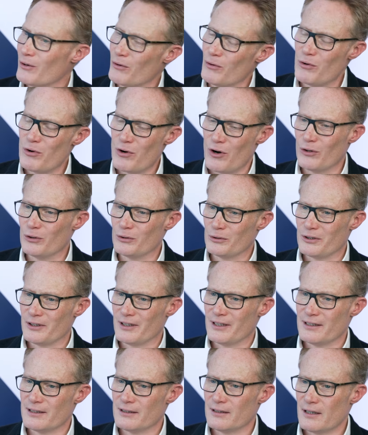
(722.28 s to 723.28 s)
or
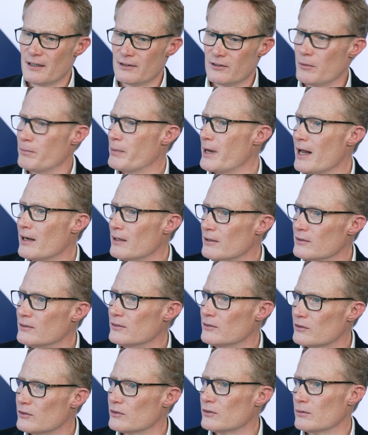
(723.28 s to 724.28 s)
older, to
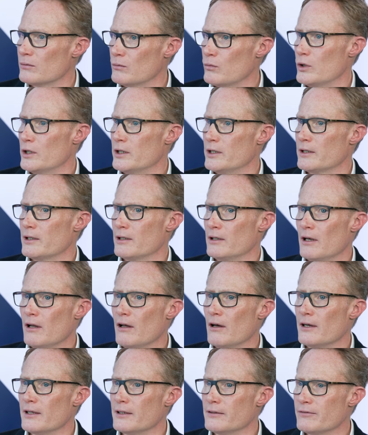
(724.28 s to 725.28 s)
balance work and
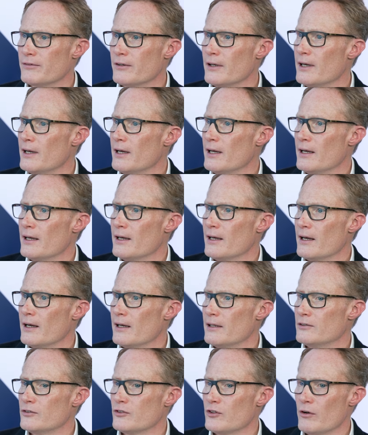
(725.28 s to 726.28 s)
life.
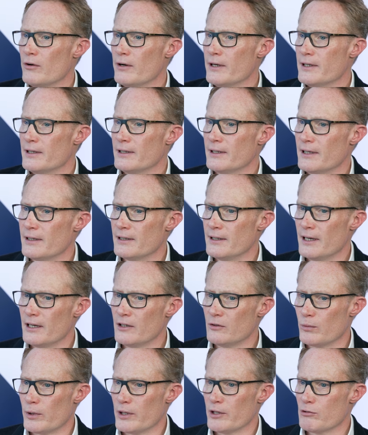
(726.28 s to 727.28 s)
And so I think in the
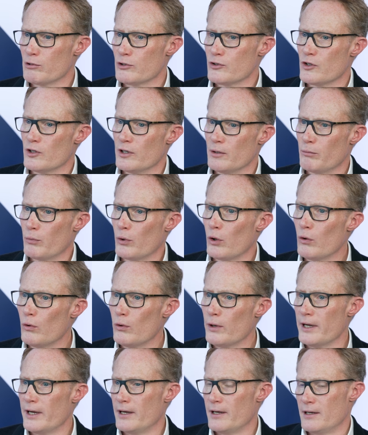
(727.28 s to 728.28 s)
end, whether as an
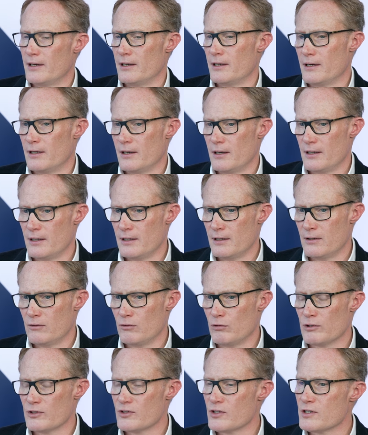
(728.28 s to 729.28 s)
employer
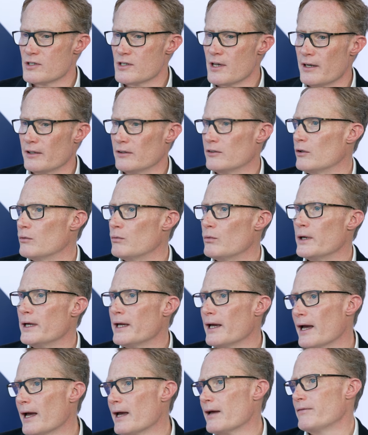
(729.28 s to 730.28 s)
or as a sector, we
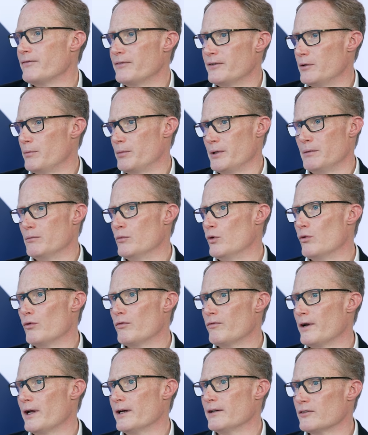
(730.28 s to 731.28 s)
have to be more
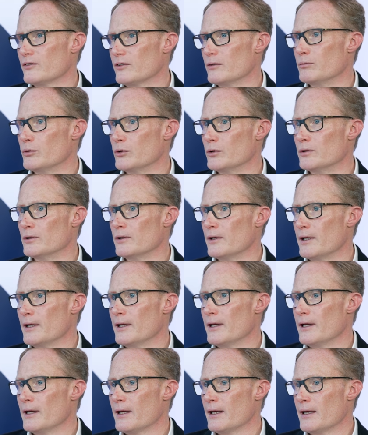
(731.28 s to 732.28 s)
flexible.
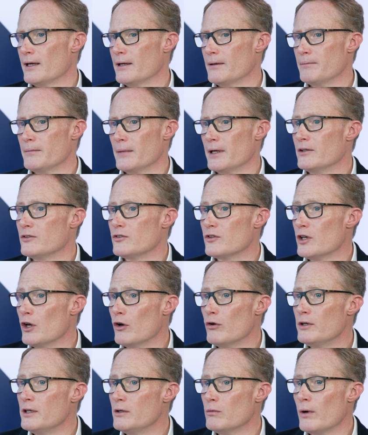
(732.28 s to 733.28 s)
It's the
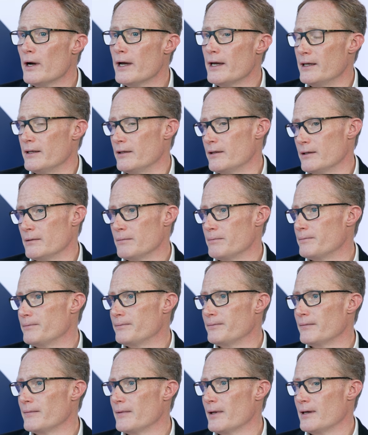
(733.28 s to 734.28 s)
only way
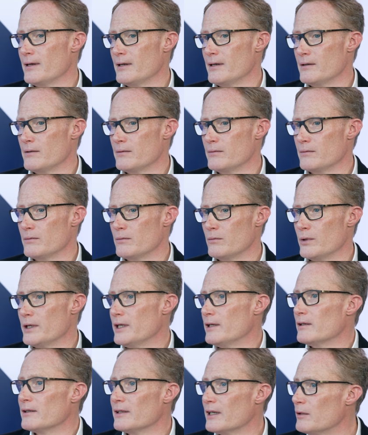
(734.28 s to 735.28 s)
that
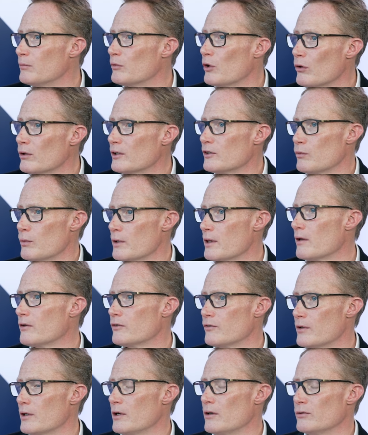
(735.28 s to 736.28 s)
we can keep colleagues with
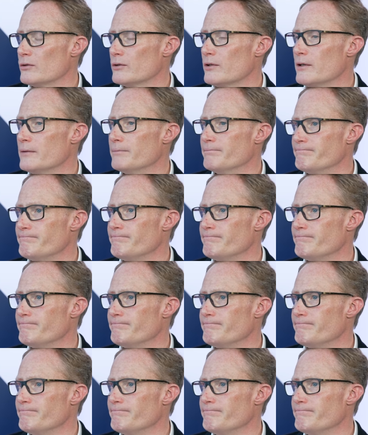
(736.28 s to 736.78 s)
us for the long term.